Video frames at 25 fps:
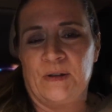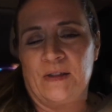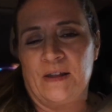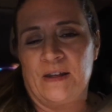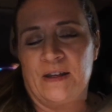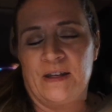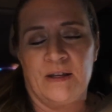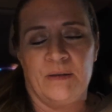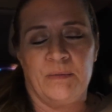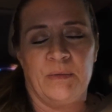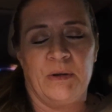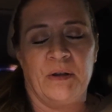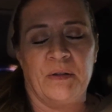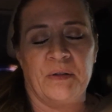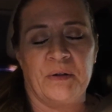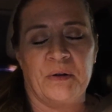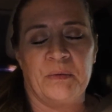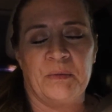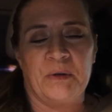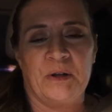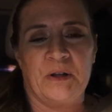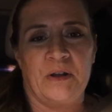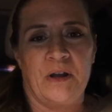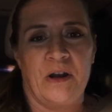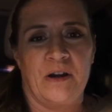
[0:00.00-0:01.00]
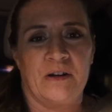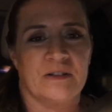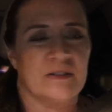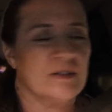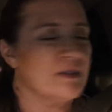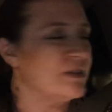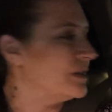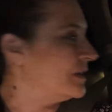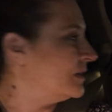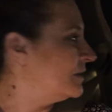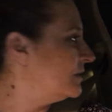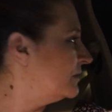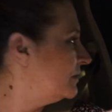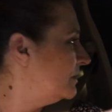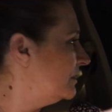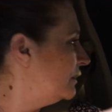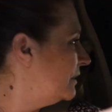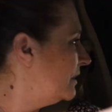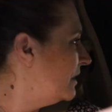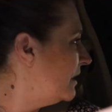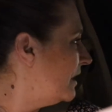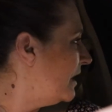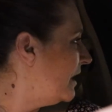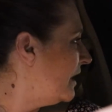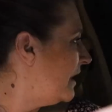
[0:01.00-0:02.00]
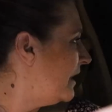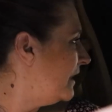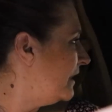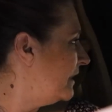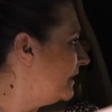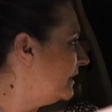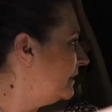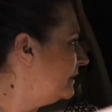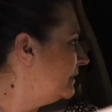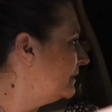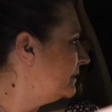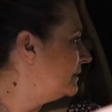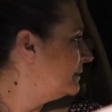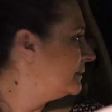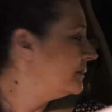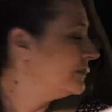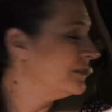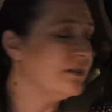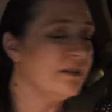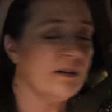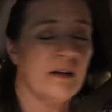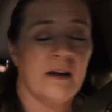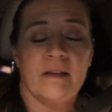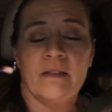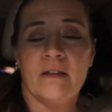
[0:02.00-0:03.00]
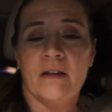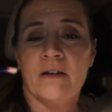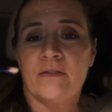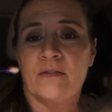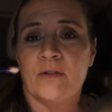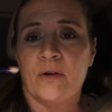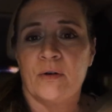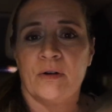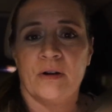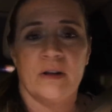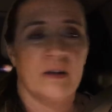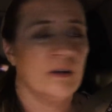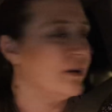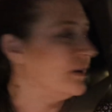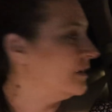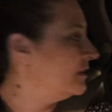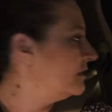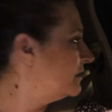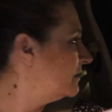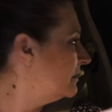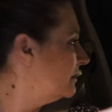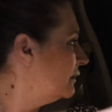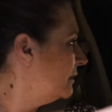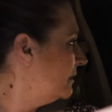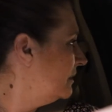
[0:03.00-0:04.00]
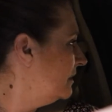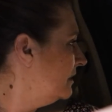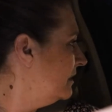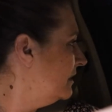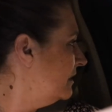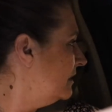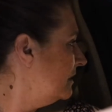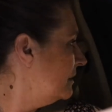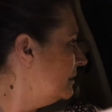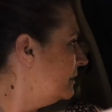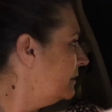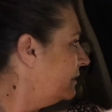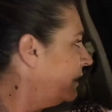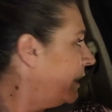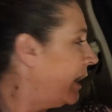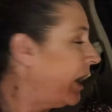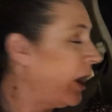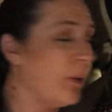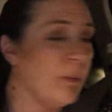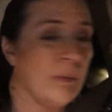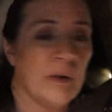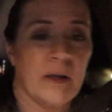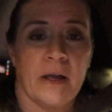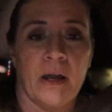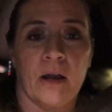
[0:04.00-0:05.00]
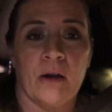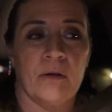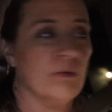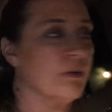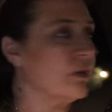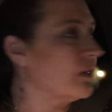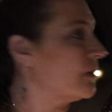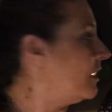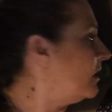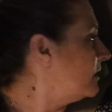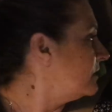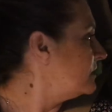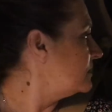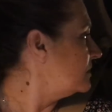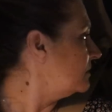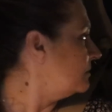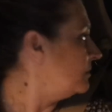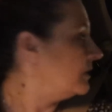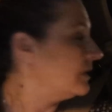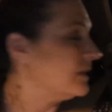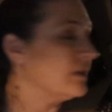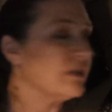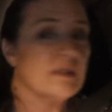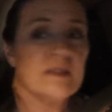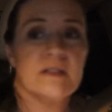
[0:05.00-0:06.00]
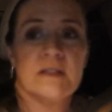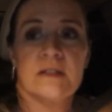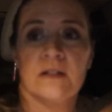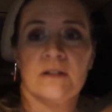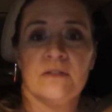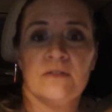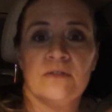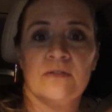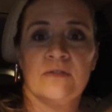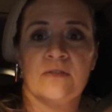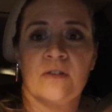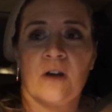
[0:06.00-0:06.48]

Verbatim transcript: They keep me a little bit young. So I love going and helping out with costuming and stuff.